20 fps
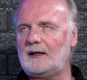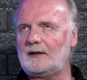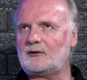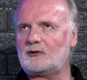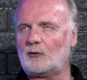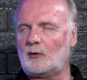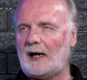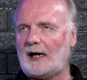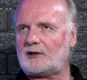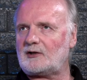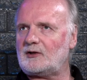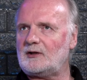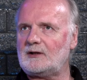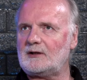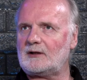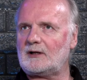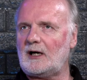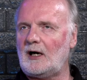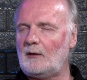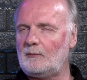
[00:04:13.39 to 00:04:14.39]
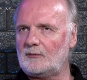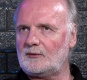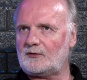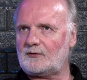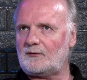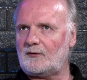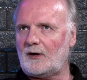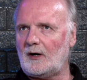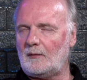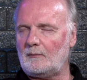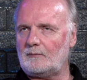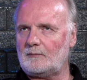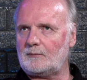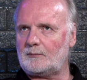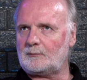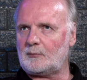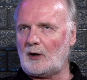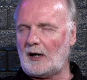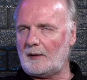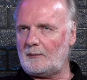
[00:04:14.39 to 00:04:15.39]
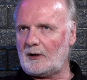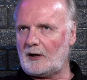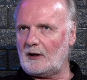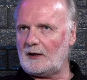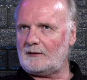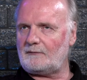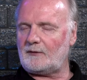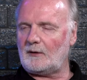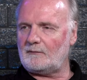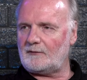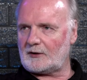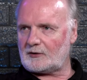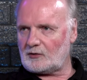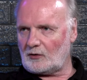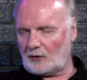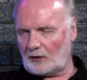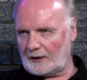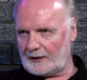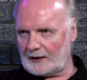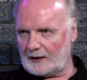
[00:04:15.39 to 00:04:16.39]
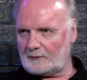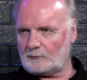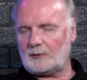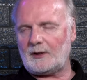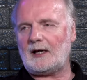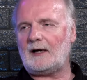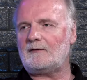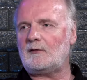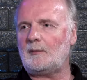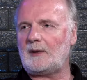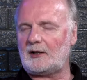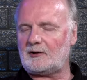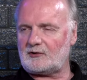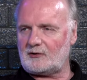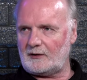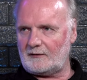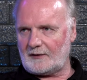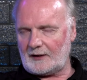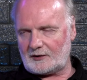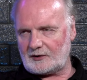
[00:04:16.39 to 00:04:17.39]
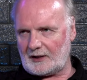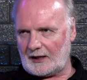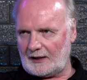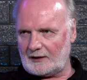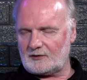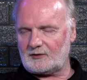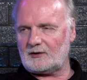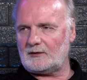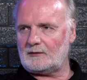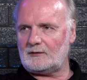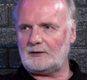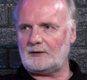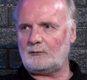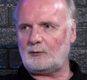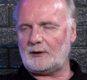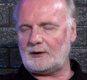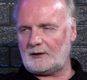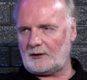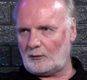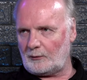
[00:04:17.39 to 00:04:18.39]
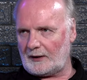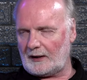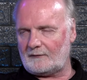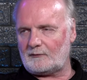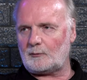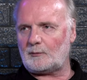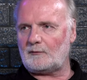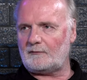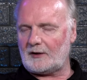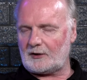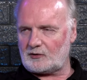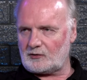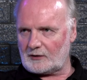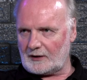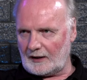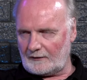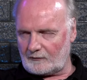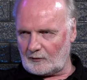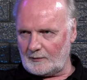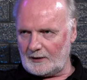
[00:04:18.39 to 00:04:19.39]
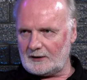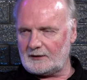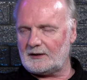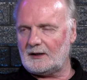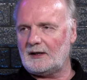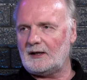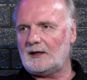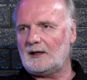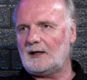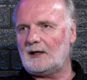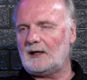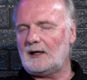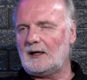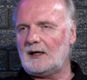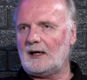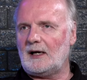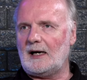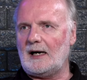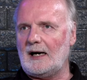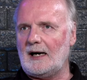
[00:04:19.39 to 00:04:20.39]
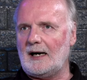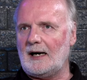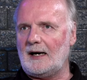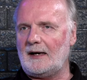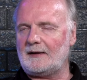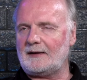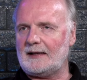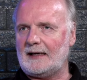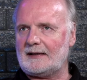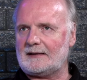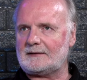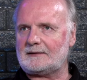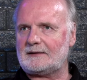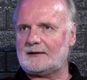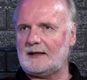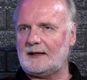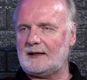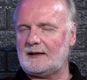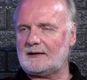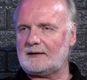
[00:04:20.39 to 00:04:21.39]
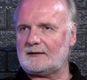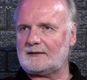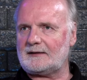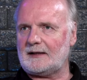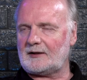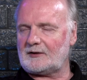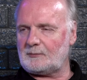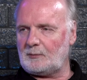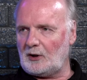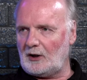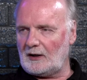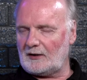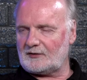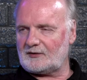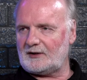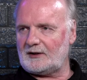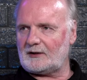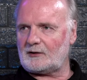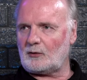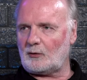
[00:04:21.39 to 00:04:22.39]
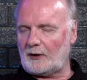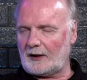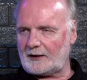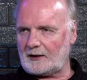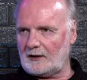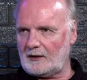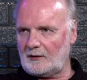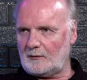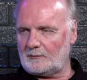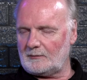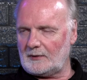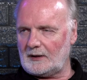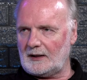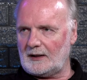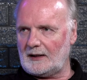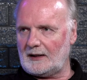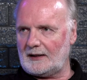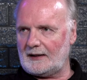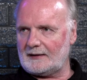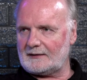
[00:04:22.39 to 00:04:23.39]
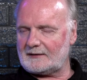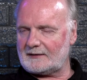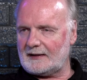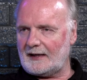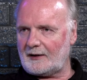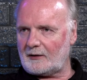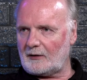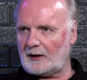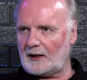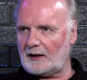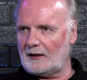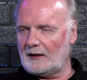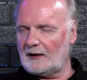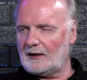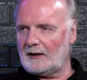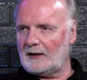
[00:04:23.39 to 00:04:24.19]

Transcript: direction comes from primarily from Victoria. We have a Ministry of Education. We have a provincial government that sets policy, curriculum, etc.